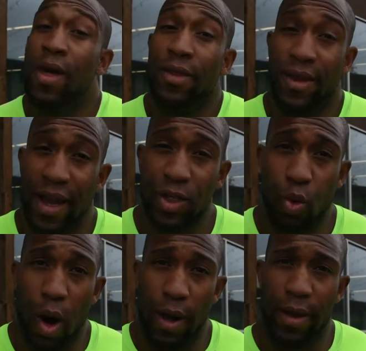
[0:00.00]
The next
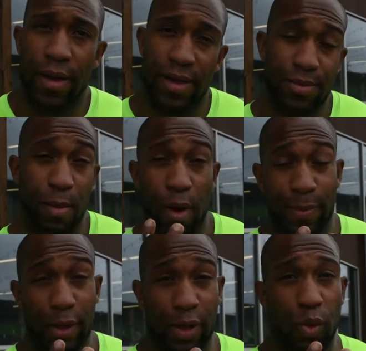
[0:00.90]
WOD is
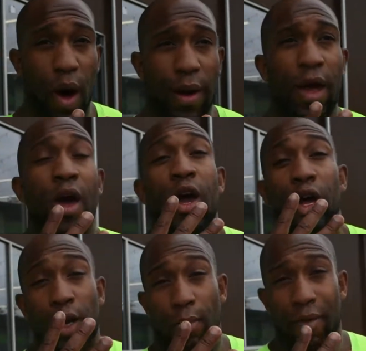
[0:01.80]
mobility WOD
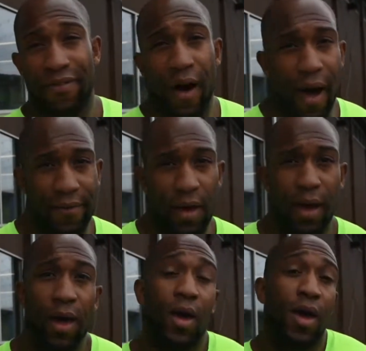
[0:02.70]
number
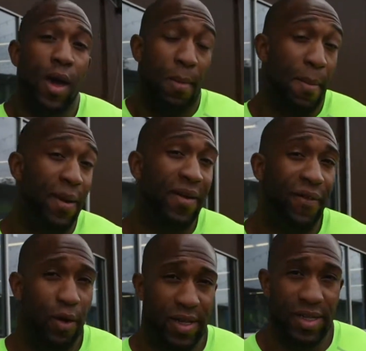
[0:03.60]
5. My big
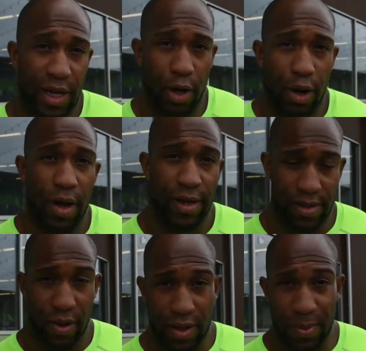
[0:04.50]
focus here is
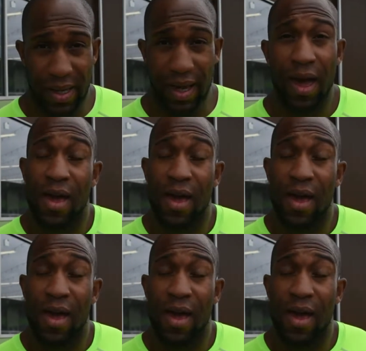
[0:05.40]
going to be